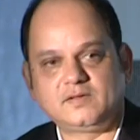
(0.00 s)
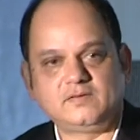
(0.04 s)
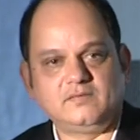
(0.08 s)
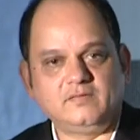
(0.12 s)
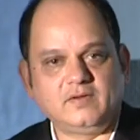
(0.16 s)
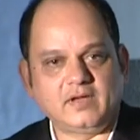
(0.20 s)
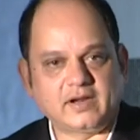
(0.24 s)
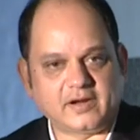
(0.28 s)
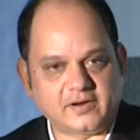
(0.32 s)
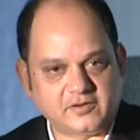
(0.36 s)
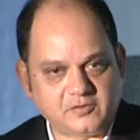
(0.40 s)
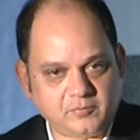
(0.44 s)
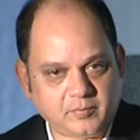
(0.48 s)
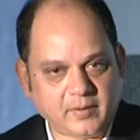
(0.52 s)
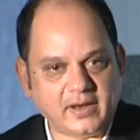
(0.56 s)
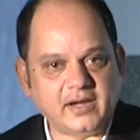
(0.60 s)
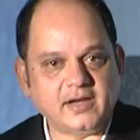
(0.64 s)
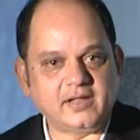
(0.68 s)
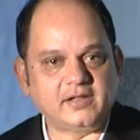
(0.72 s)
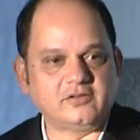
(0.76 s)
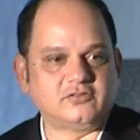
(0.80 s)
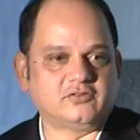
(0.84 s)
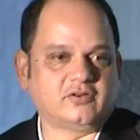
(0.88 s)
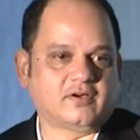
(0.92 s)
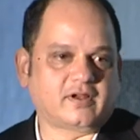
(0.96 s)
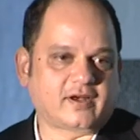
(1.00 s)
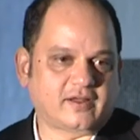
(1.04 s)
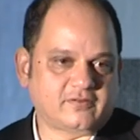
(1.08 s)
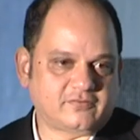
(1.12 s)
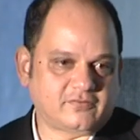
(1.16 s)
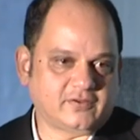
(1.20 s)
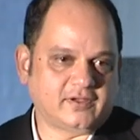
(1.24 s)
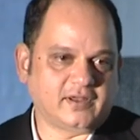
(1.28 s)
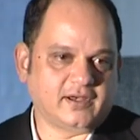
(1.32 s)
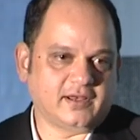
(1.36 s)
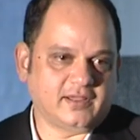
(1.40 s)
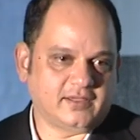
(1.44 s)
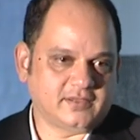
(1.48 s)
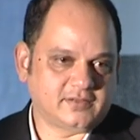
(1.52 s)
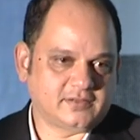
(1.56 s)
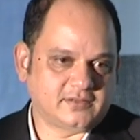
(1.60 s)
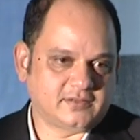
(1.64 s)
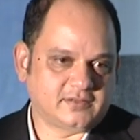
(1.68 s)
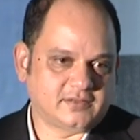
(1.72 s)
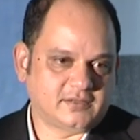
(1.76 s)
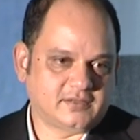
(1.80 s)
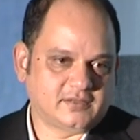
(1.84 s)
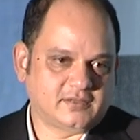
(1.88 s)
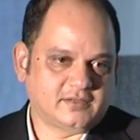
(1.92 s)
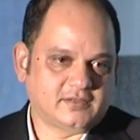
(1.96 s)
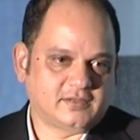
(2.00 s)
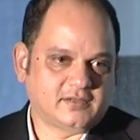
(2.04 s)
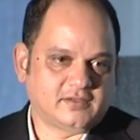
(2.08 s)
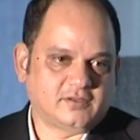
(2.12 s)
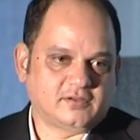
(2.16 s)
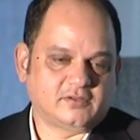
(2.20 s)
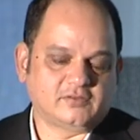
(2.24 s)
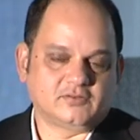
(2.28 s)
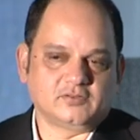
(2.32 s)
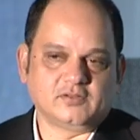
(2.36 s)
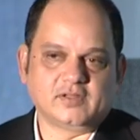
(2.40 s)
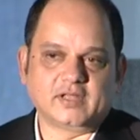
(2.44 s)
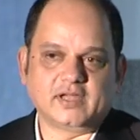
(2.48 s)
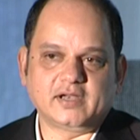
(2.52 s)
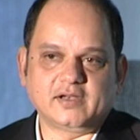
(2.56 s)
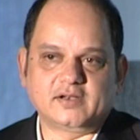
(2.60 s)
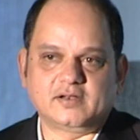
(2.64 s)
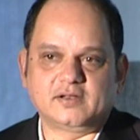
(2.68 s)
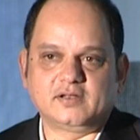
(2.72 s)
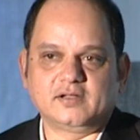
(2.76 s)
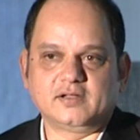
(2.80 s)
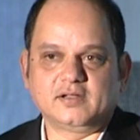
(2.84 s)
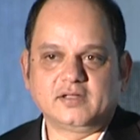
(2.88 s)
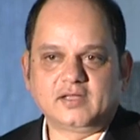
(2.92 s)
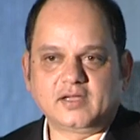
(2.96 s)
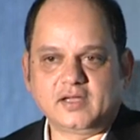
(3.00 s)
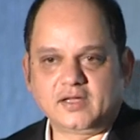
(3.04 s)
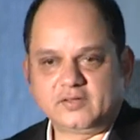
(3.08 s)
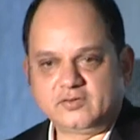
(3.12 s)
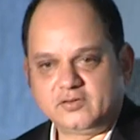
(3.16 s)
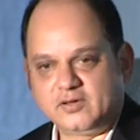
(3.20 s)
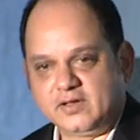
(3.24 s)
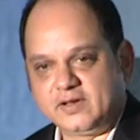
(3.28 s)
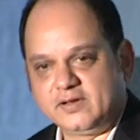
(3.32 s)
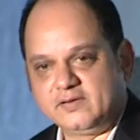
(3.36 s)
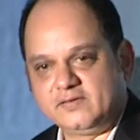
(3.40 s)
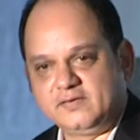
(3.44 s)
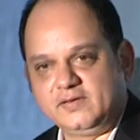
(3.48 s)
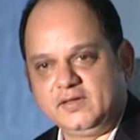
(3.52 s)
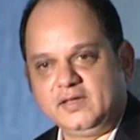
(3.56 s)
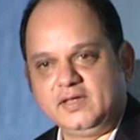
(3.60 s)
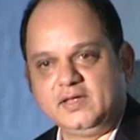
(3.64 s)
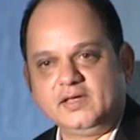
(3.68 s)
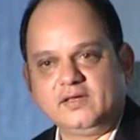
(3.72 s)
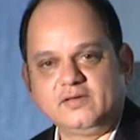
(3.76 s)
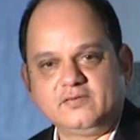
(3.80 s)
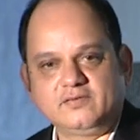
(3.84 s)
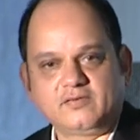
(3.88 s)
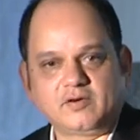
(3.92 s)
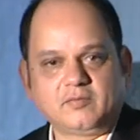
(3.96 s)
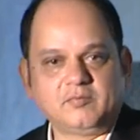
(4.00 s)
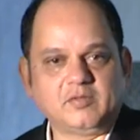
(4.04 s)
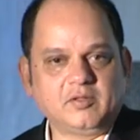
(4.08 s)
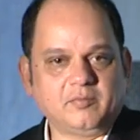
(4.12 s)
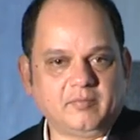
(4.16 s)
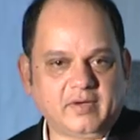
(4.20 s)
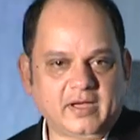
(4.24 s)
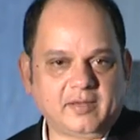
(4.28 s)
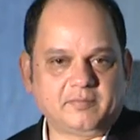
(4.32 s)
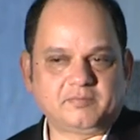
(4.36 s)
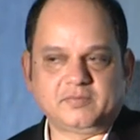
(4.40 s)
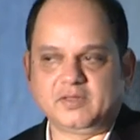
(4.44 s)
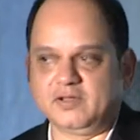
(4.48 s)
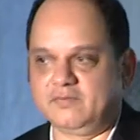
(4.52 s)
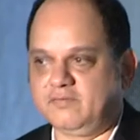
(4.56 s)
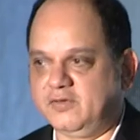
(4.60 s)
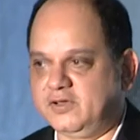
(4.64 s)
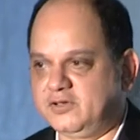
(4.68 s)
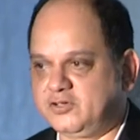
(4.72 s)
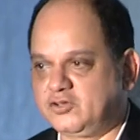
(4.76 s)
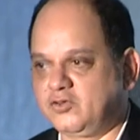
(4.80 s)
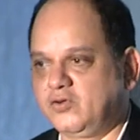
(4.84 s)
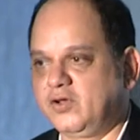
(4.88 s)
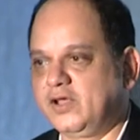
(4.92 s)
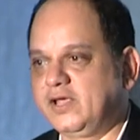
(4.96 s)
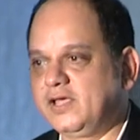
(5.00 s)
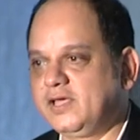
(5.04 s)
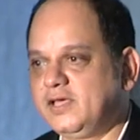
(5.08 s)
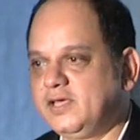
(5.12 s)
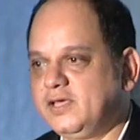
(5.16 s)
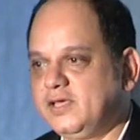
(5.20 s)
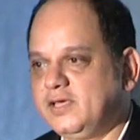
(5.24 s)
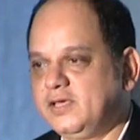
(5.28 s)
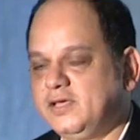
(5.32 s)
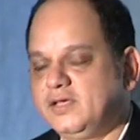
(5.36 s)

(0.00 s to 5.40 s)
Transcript: We are expanding geographically so that, as you can see from the map that we are showing,